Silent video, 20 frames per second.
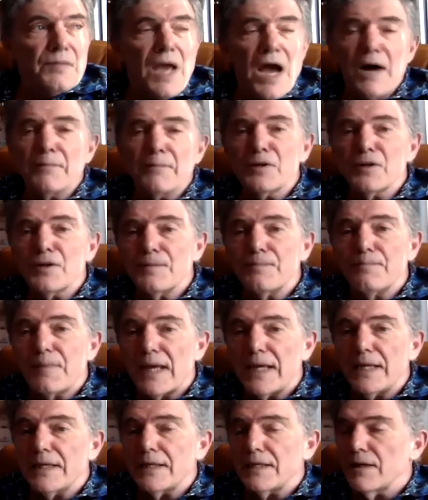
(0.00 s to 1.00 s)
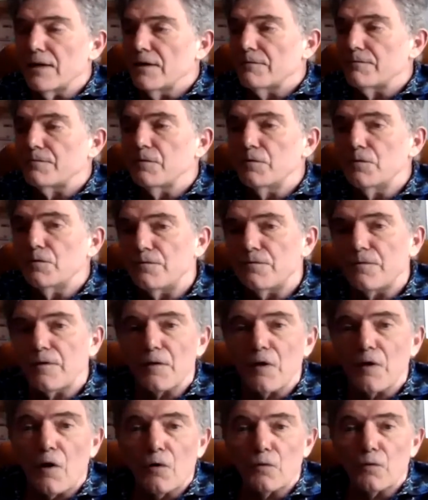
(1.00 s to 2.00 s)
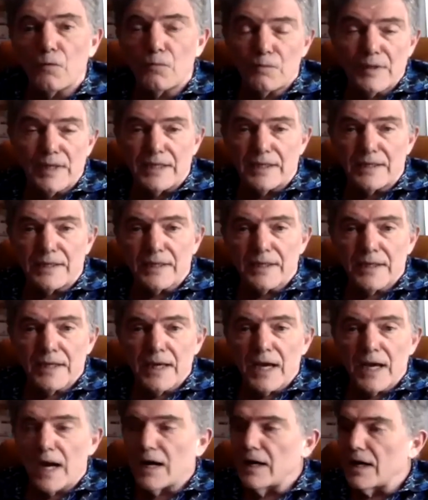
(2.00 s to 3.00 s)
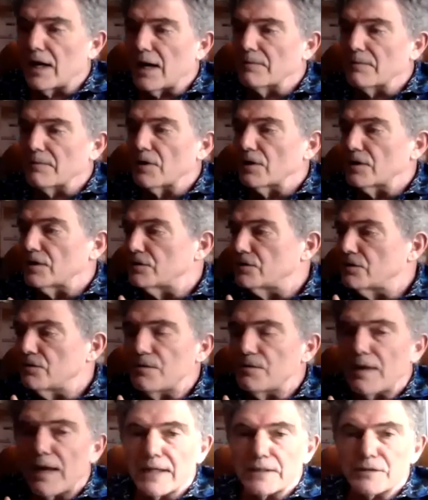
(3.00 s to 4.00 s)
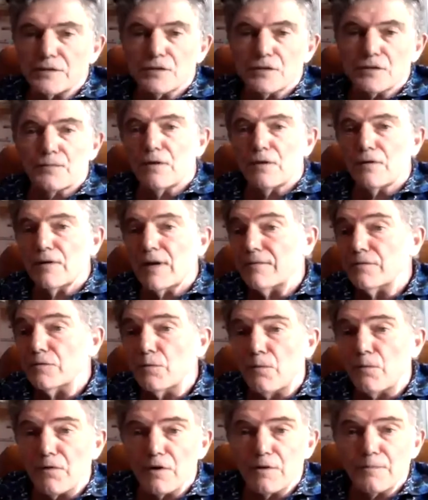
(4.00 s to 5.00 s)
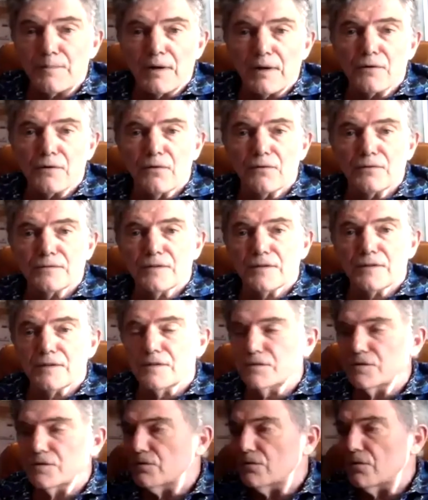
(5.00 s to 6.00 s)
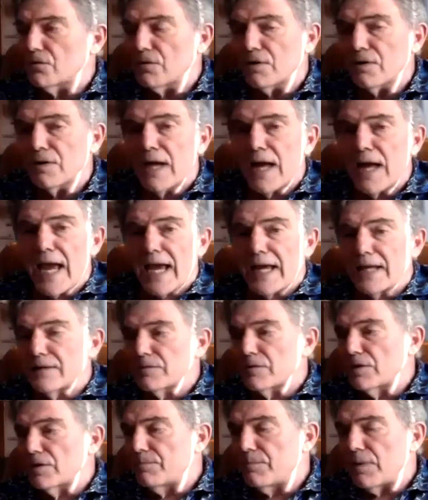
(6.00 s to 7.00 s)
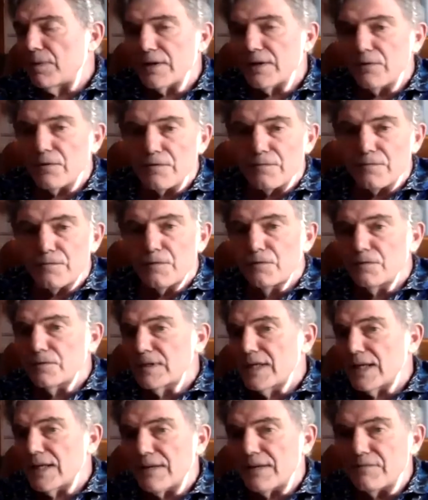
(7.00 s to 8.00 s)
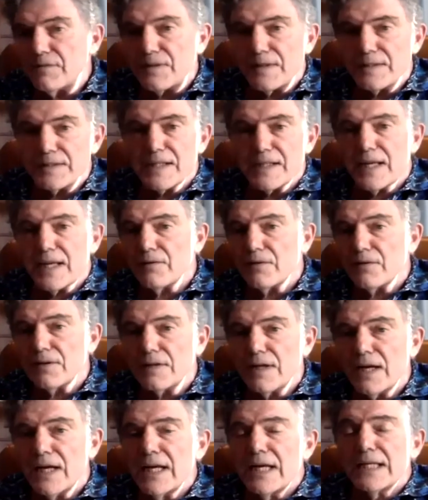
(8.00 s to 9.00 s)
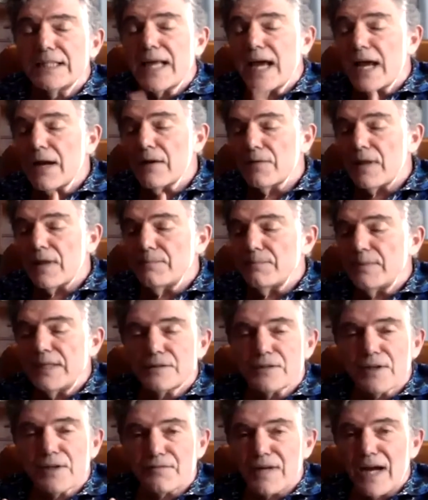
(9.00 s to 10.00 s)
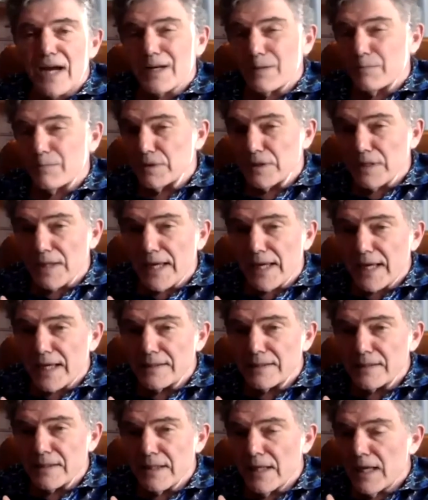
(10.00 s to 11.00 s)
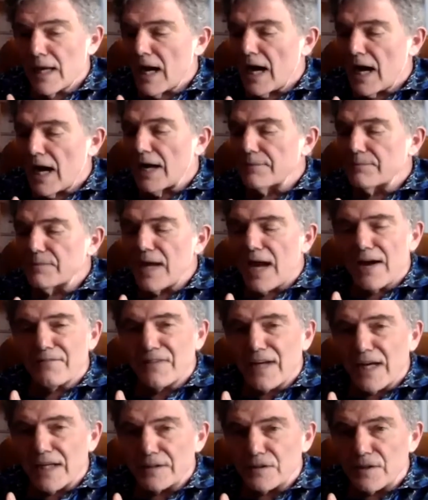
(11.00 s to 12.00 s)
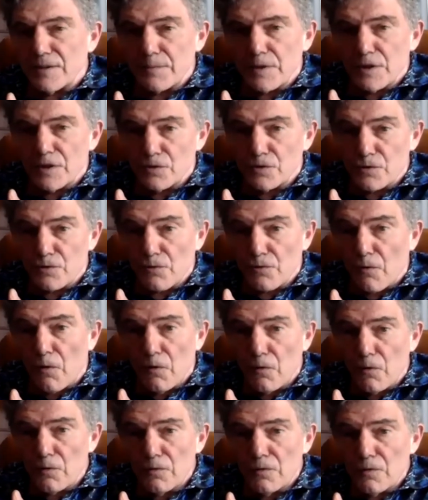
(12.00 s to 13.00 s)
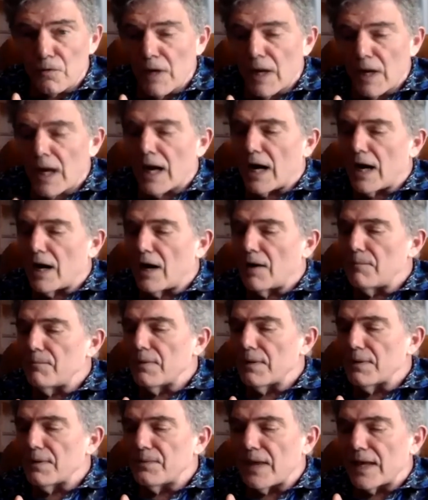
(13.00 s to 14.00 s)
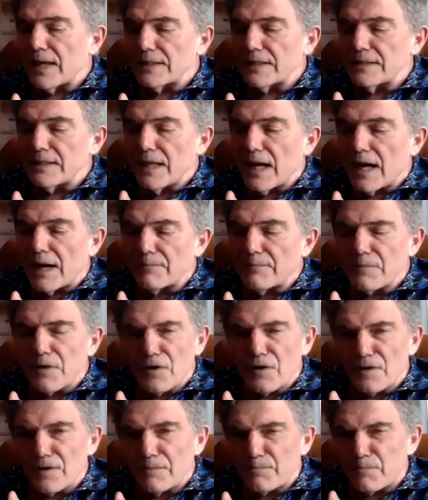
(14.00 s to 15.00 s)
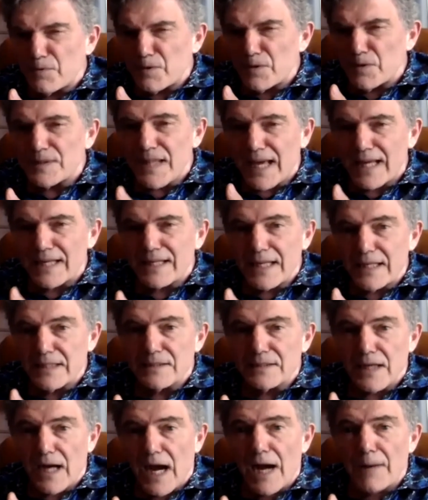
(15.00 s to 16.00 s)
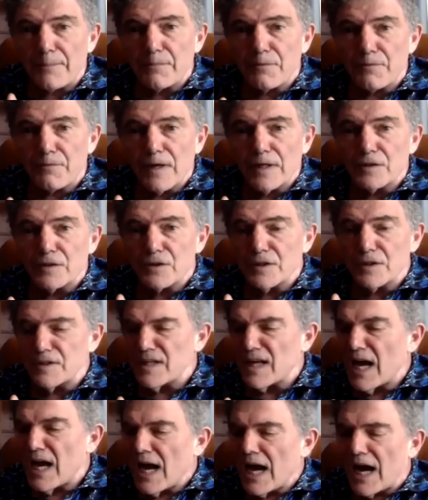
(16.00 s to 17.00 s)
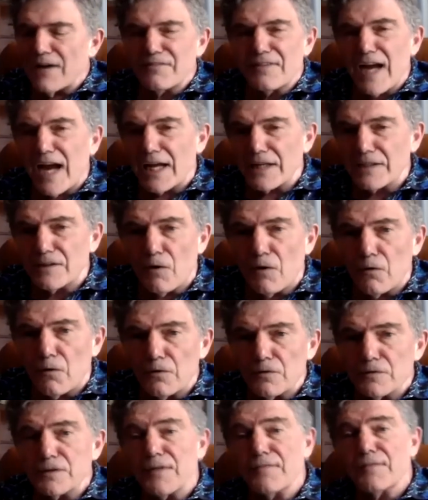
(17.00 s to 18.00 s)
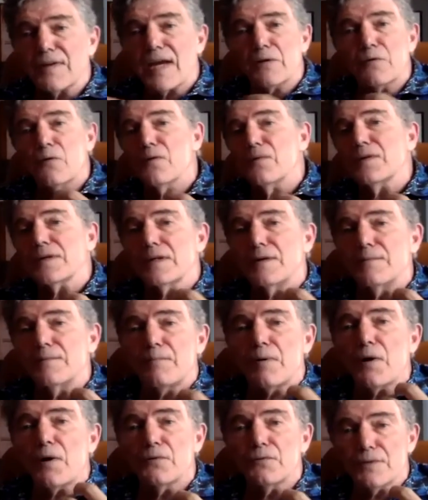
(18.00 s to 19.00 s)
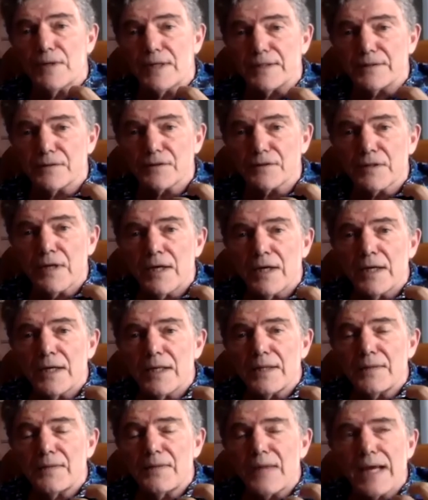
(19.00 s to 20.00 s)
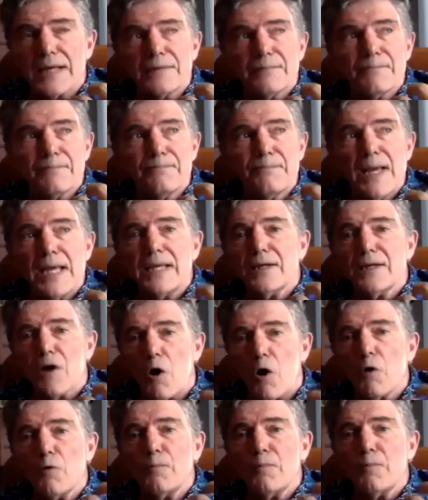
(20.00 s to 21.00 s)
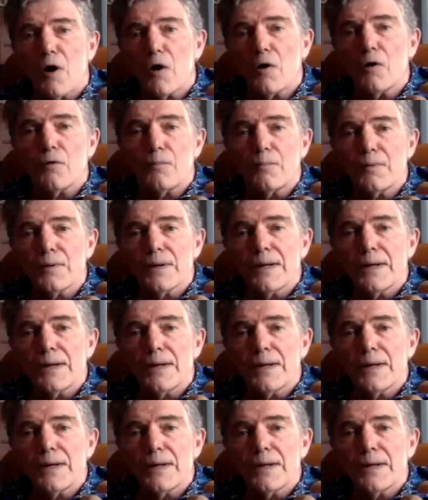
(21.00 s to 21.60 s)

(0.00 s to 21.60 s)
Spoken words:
I'm going to make food for the whole week. I'm going to do that so we don't have to worry about going to the store, and I'm going to buy all the food, get everything together. Now that means I've got a plan. I've got some control that I'm going to put that into operation. I've got goals. I've got all the components that make hope hope.